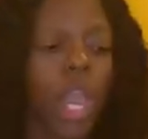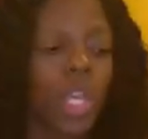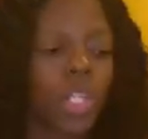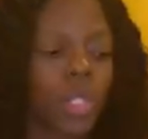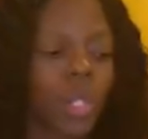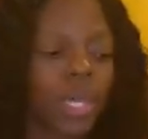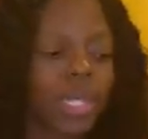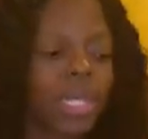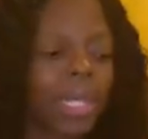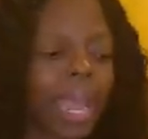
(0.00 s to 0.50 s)

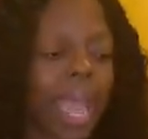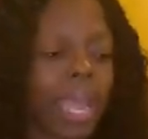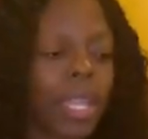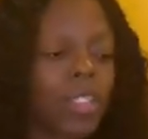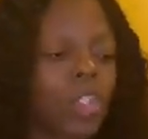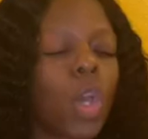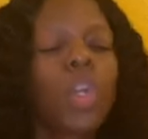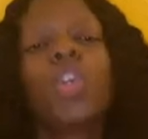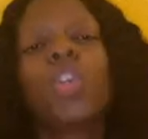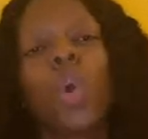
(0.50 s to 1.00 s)
So it's
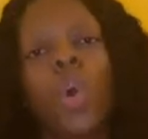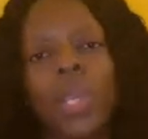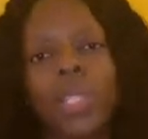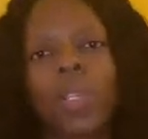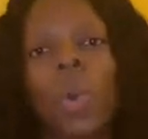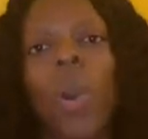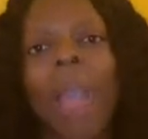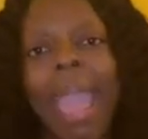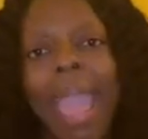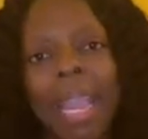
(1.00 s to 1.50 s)
like, so you know,
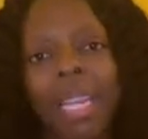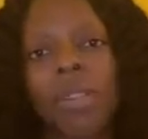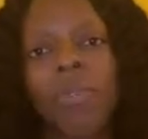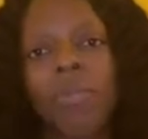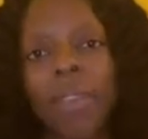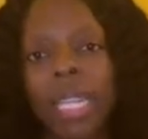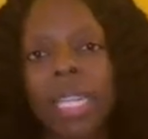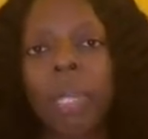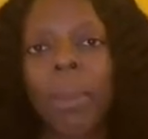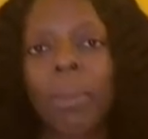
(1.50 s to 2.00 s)
it's gonna
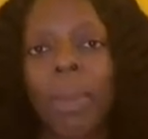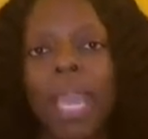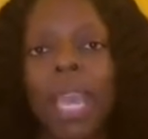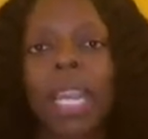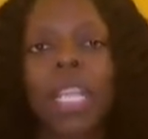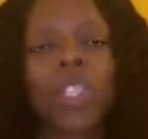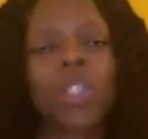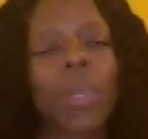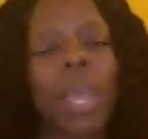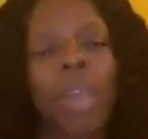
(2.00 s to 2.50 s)
activate the
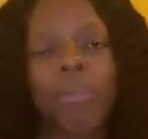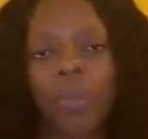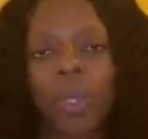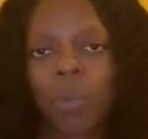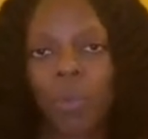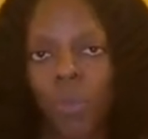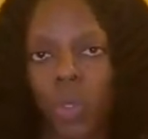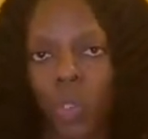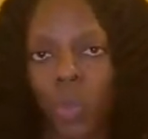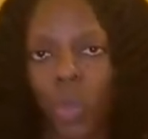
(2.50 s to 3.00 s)
belly. So
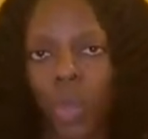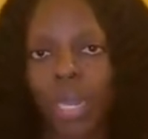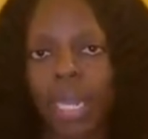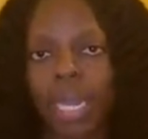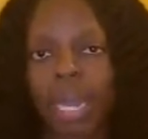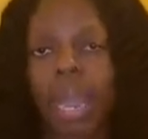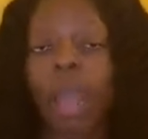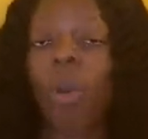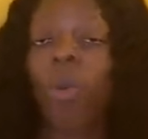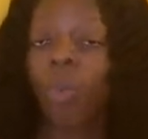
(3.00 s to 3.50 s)
after you finish
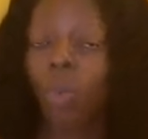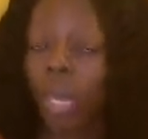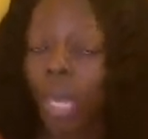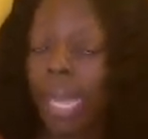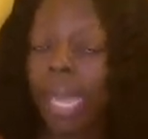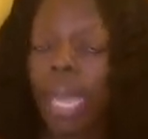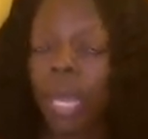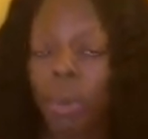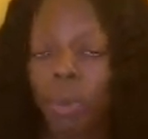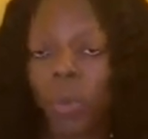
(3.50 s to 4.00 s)
working out,
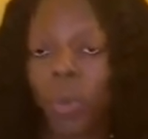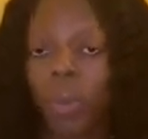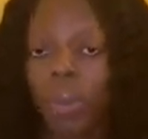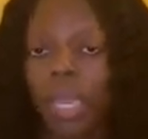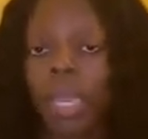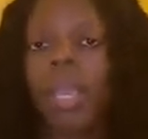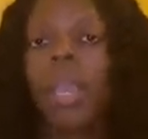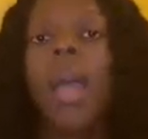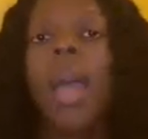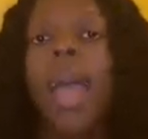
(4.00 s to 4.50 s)
well, it helped with
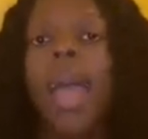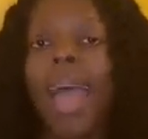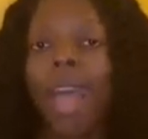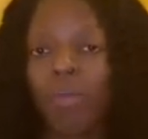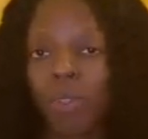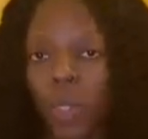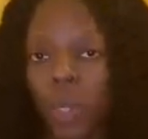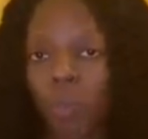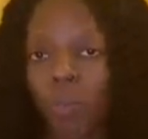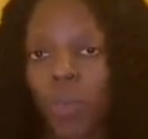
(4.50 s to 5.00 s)
me.
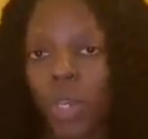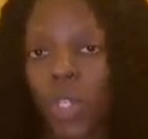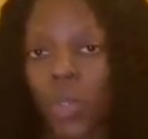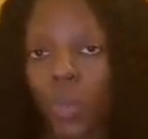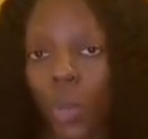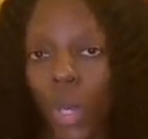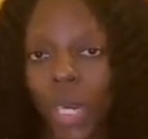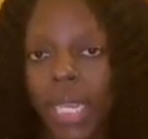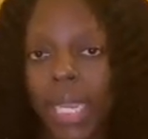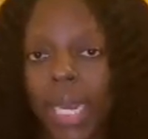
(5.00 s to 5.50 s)
After you
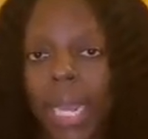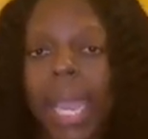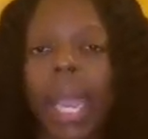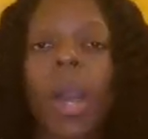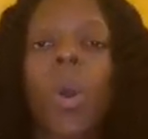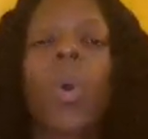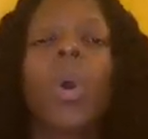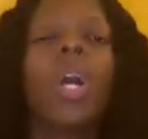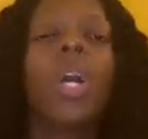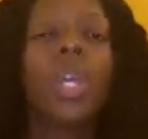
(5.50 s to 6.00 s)
finish working
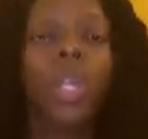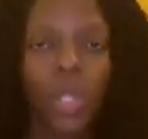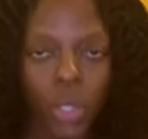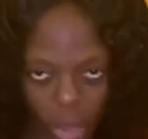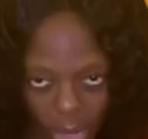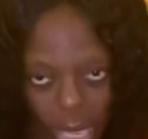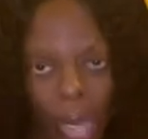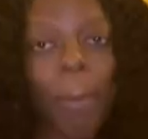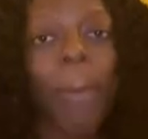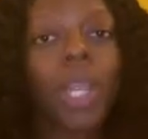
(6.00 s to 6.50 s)
out,
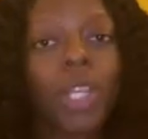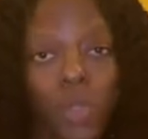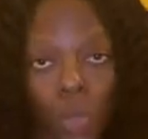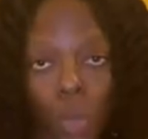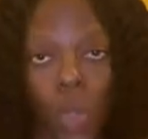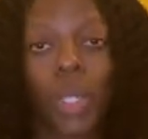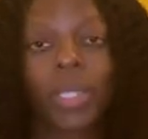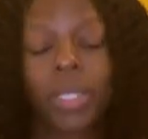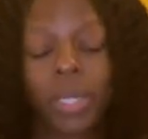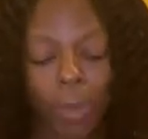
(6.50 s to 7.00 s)
it makes
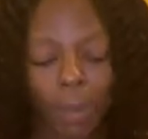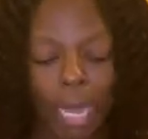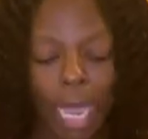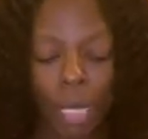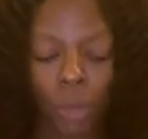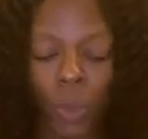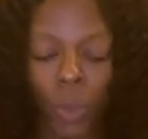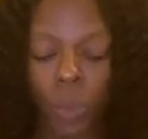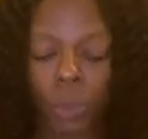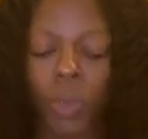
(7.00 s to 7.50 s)
you go to the
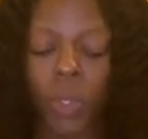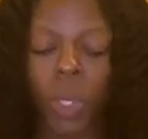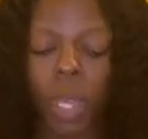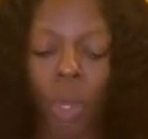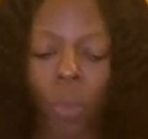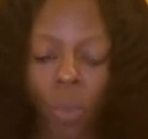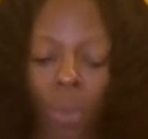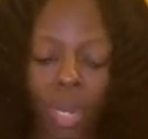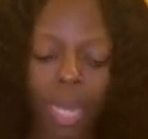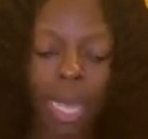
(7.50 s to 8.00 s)
bathroom. So
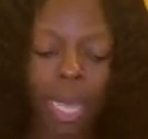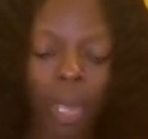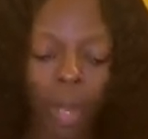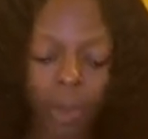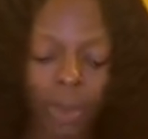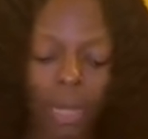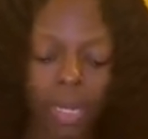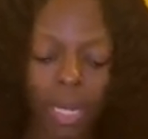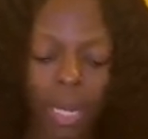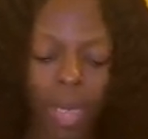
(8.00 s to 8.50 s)
it really
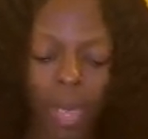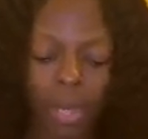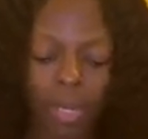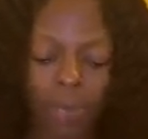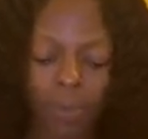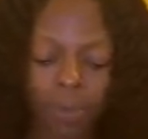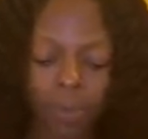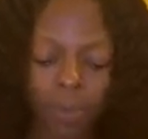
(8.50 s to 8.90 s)
helps a lot.